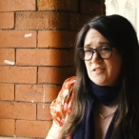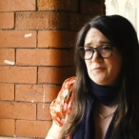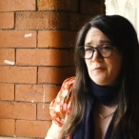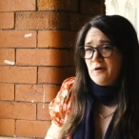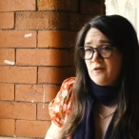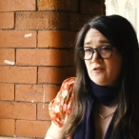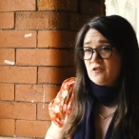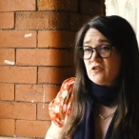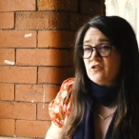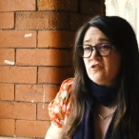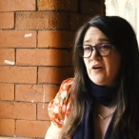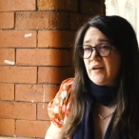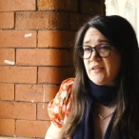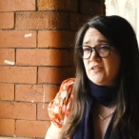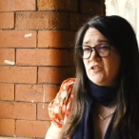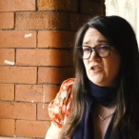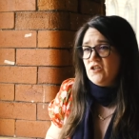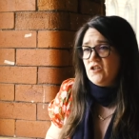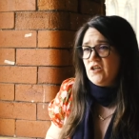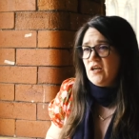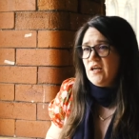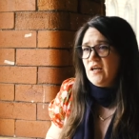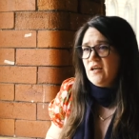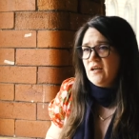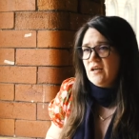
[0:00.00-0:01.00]
about
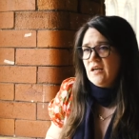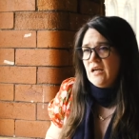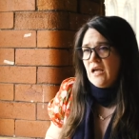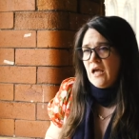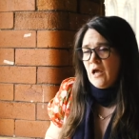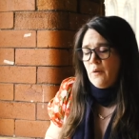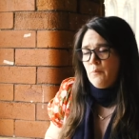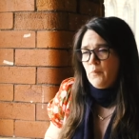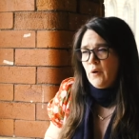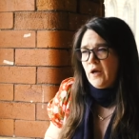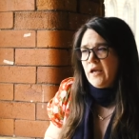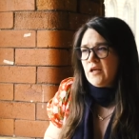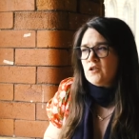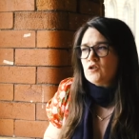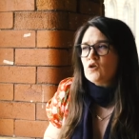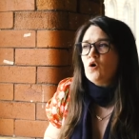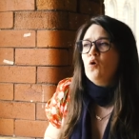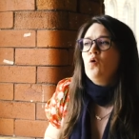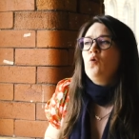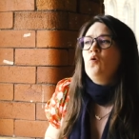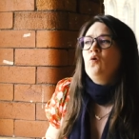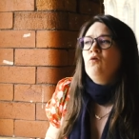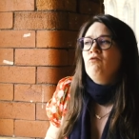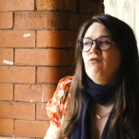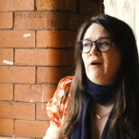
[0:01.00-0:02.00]
strategy, but it's
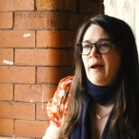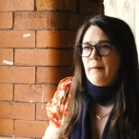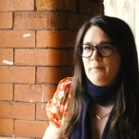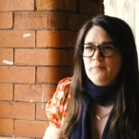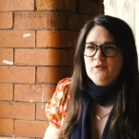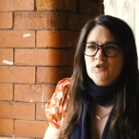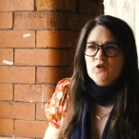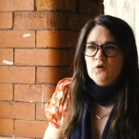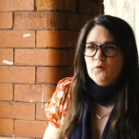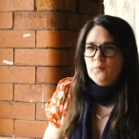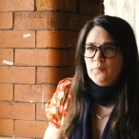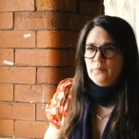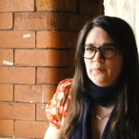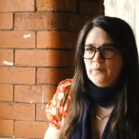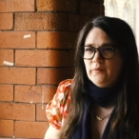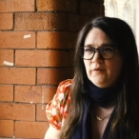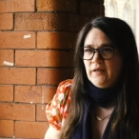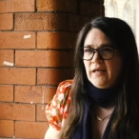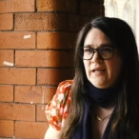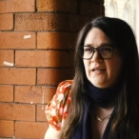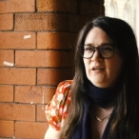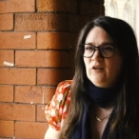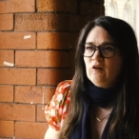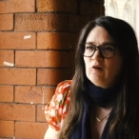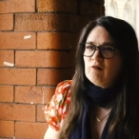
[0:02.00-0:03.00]
all wrapped up
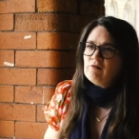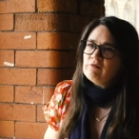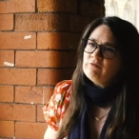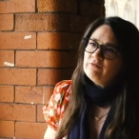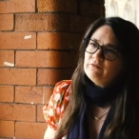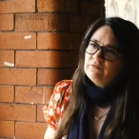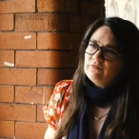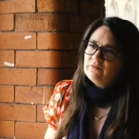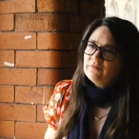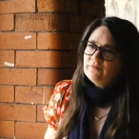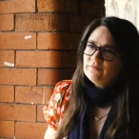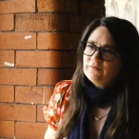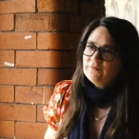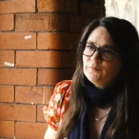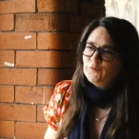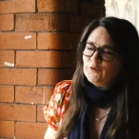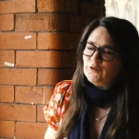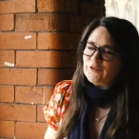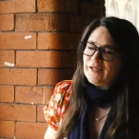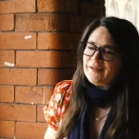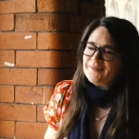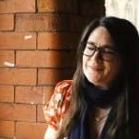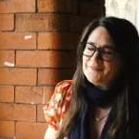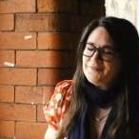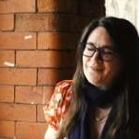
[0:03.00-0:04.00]
in love, which
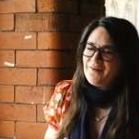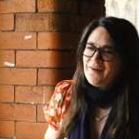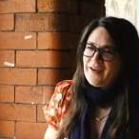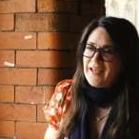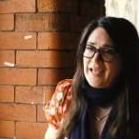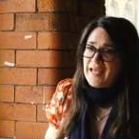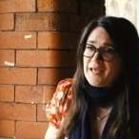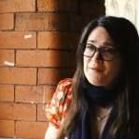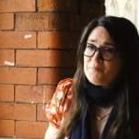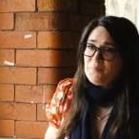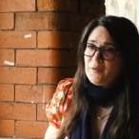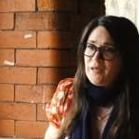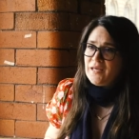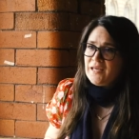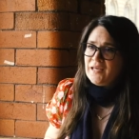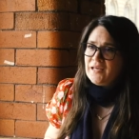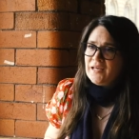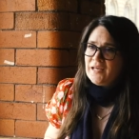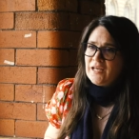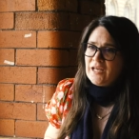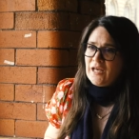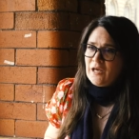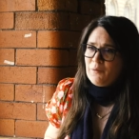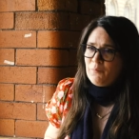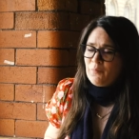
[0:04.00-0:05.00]
sounds very hippie,
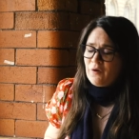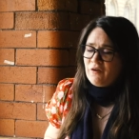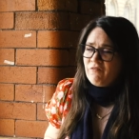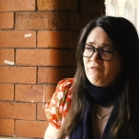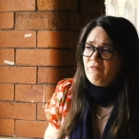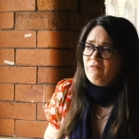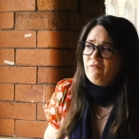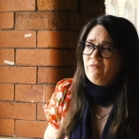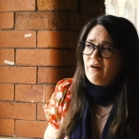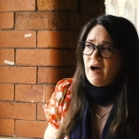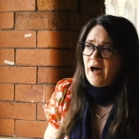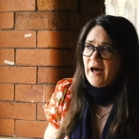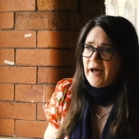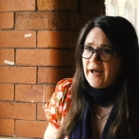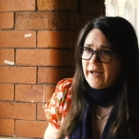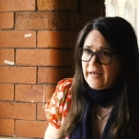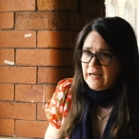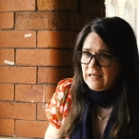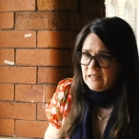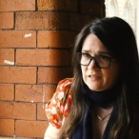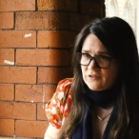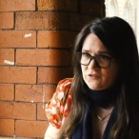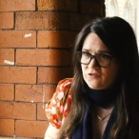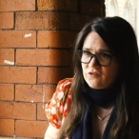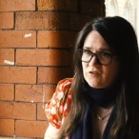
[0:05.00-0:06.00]
but
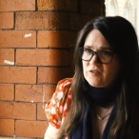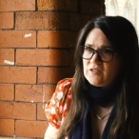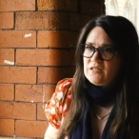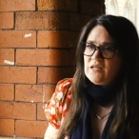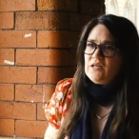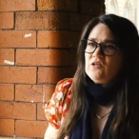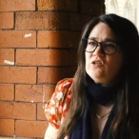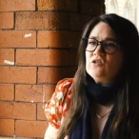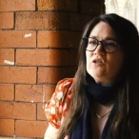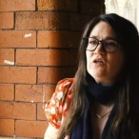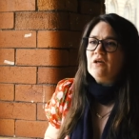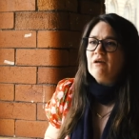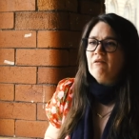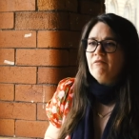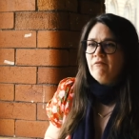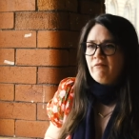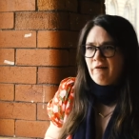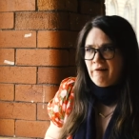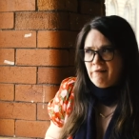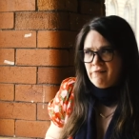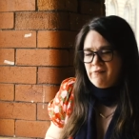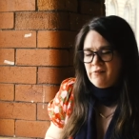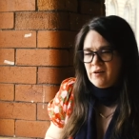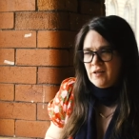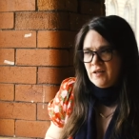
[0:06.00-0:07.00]
highly strategic,
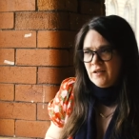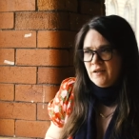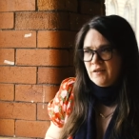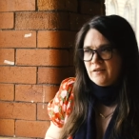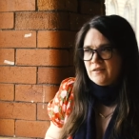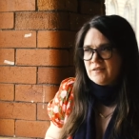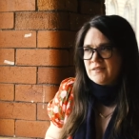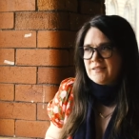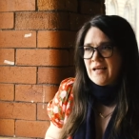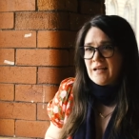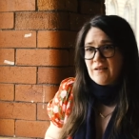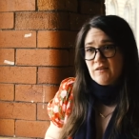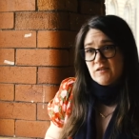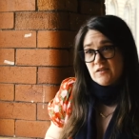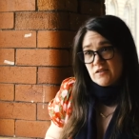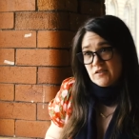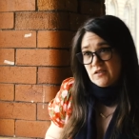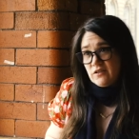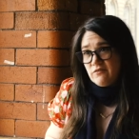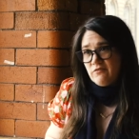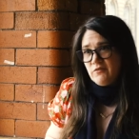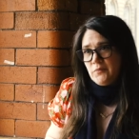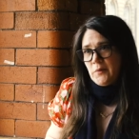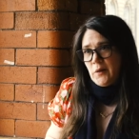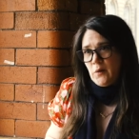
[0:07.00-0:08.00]
very
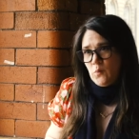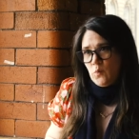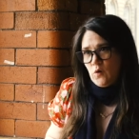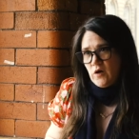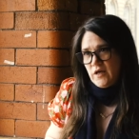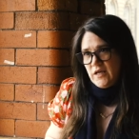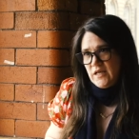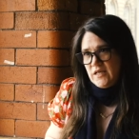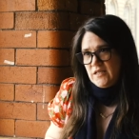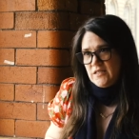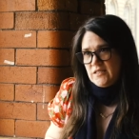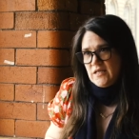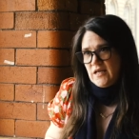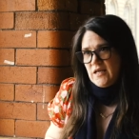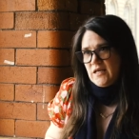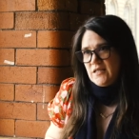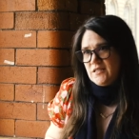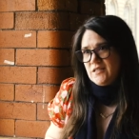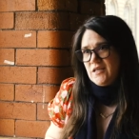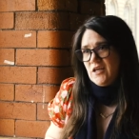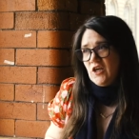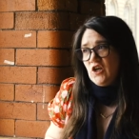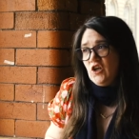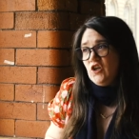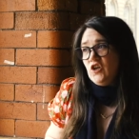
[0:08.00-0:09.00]
sensitive about what he did.
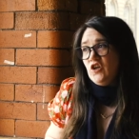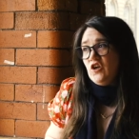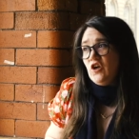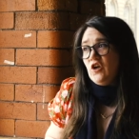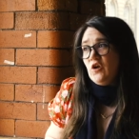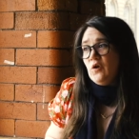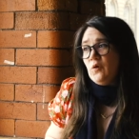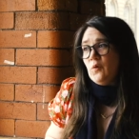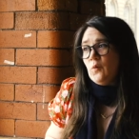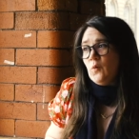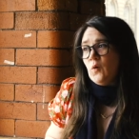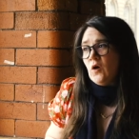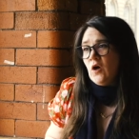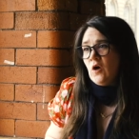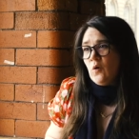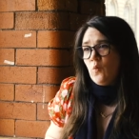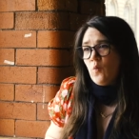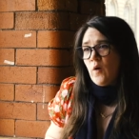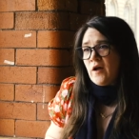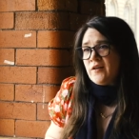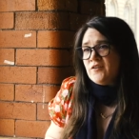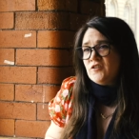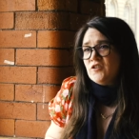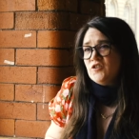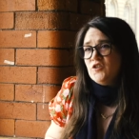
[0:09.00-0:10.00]
He knew
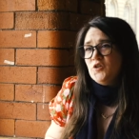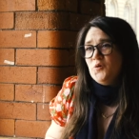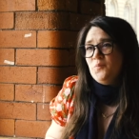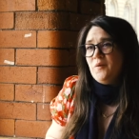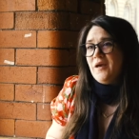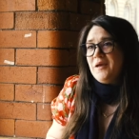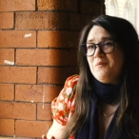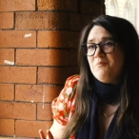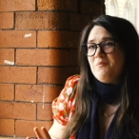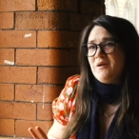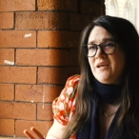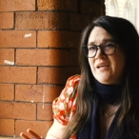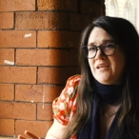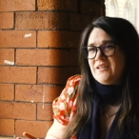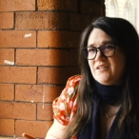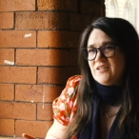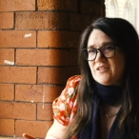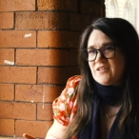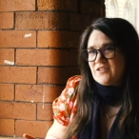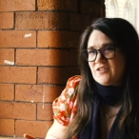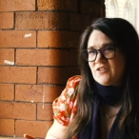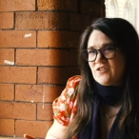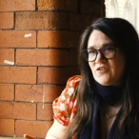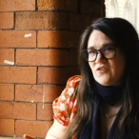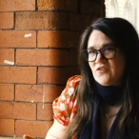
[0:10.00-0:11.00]
when to do big media
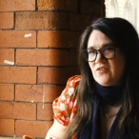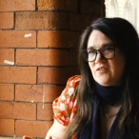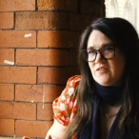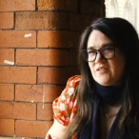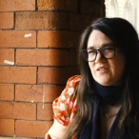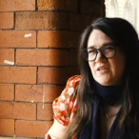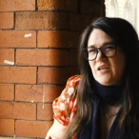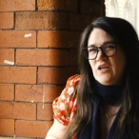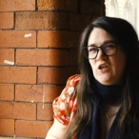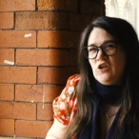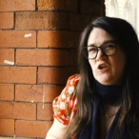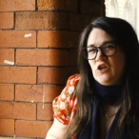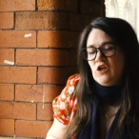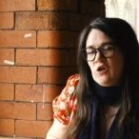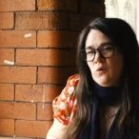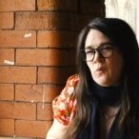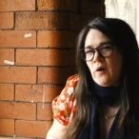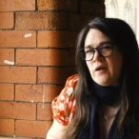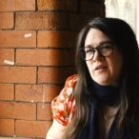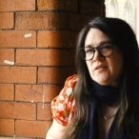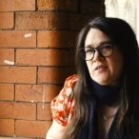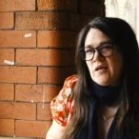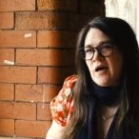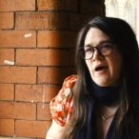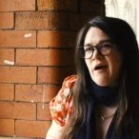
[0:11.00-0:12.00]
stunts, he knew
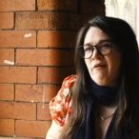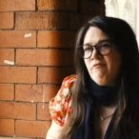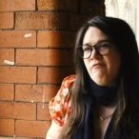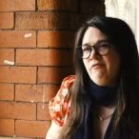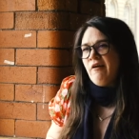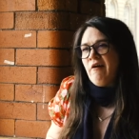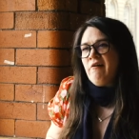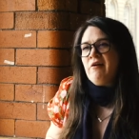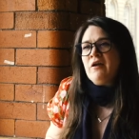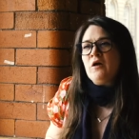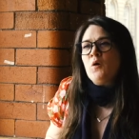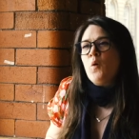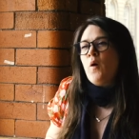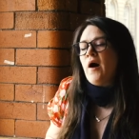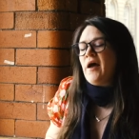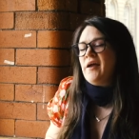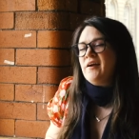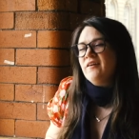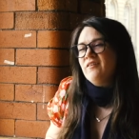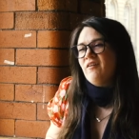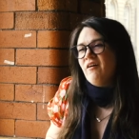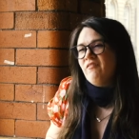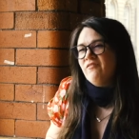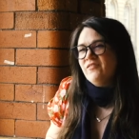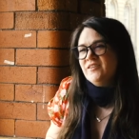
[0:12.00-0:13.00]
when to have very quiet
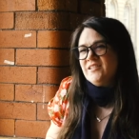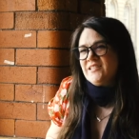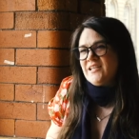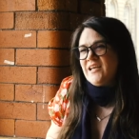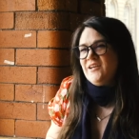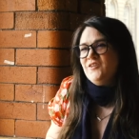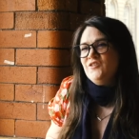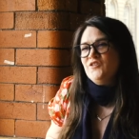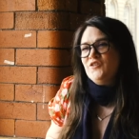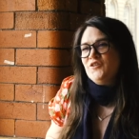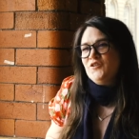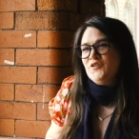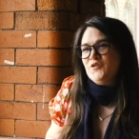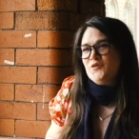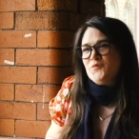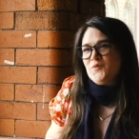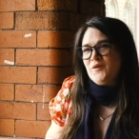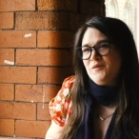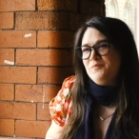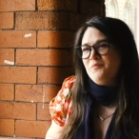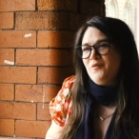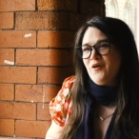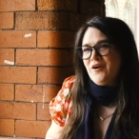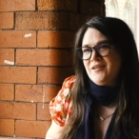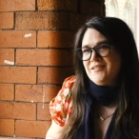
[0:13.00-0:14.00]
conversations with
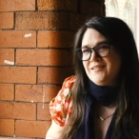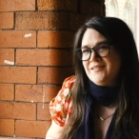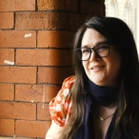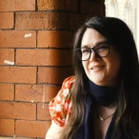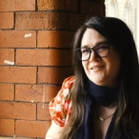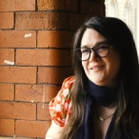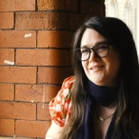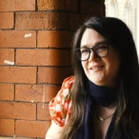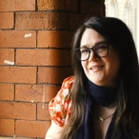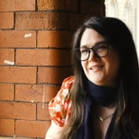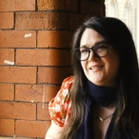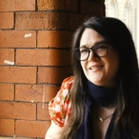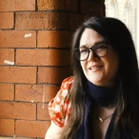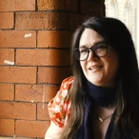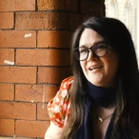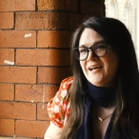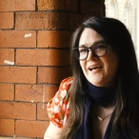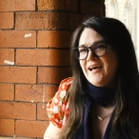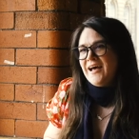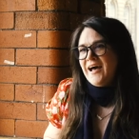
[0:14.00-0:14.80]
presidents.